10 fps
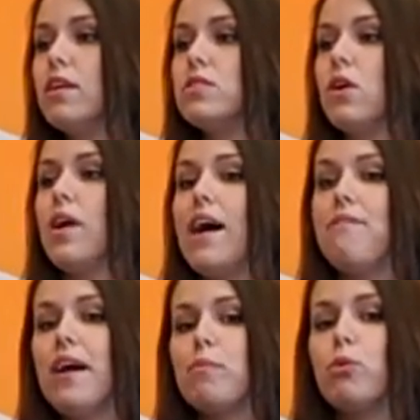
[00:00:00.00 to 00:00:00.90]
So at
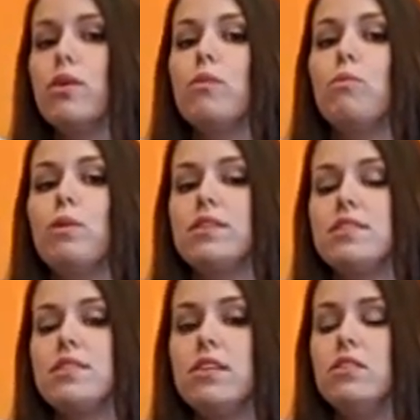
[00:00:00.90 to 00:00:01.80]
that point, what they
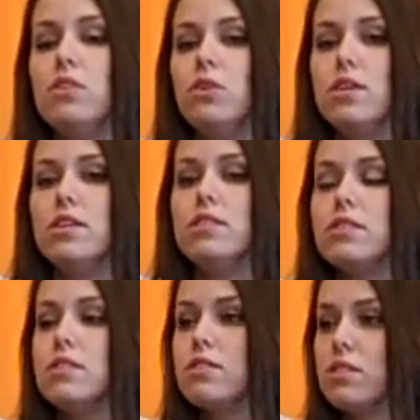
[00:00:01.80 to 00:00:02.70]
say to do is
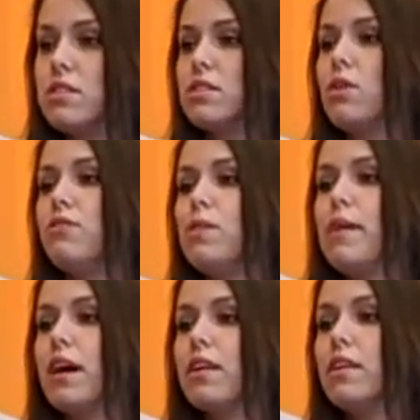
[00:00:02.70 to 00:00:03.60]
solicit their
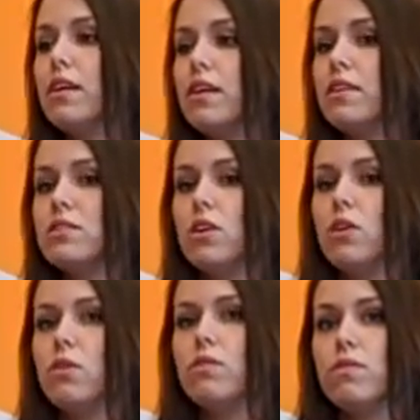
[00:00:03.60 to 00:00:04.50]
feedback.
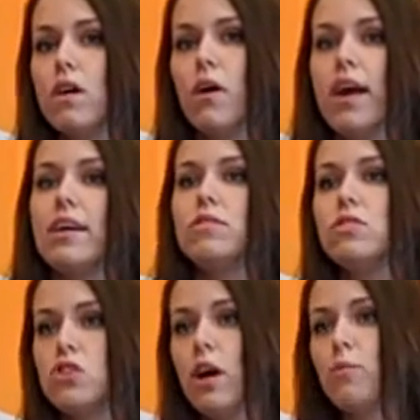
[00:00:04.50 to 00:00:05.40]
So, okay,
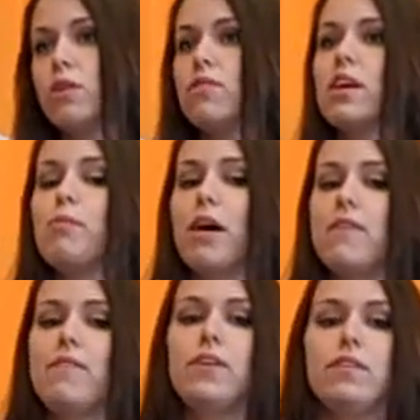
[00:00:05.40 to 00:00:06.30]
John, what do you think about
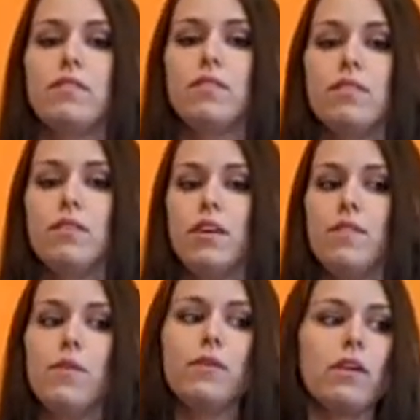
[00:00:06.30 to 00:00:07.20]
that then?
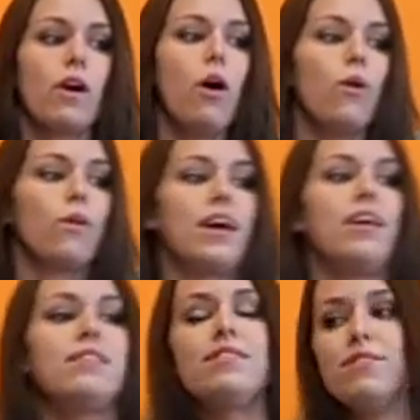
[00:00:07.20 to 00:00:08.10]
And then they're like, oh,
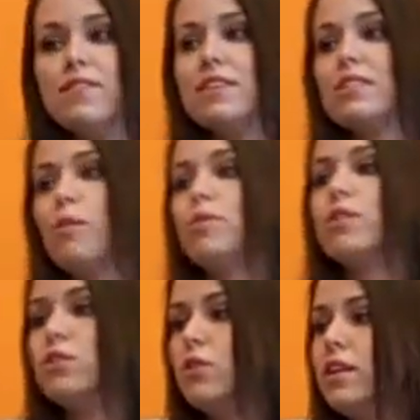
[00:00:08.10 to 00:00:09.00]
okay. Then they stop what
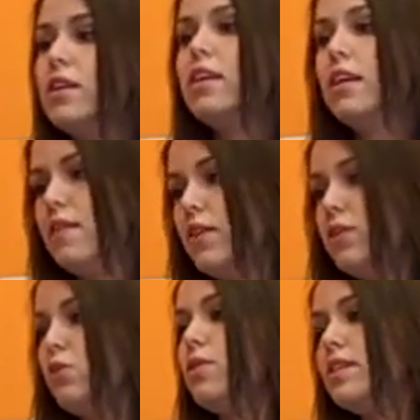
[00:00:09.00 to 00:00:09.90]
they're doing, and then
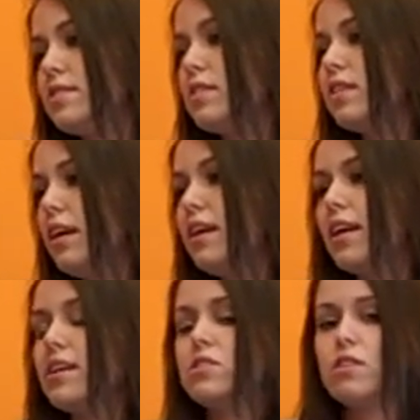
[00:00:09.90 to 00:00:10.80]
you instantly
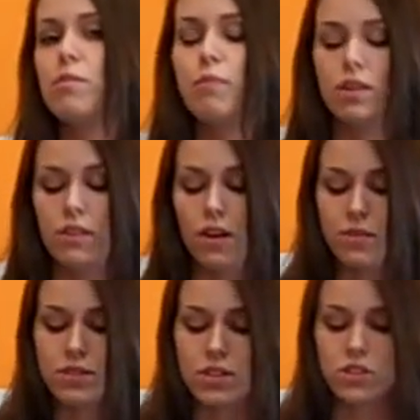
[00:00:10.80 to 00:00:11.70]
engage them in the
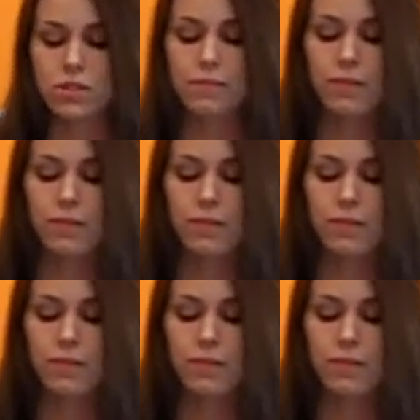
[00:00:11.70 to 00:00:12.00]
conversation.